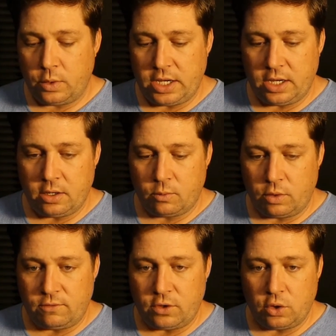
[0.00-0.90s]
We
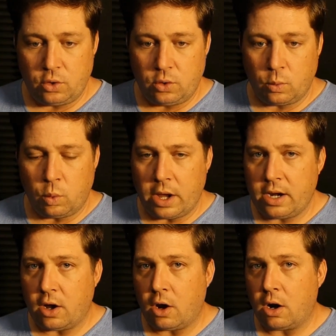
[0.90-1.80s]
reviewed
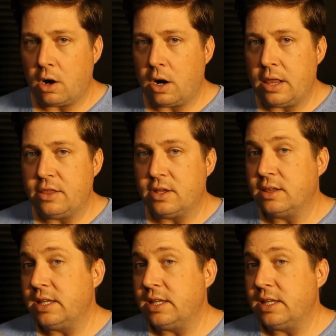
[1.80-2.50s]
what are the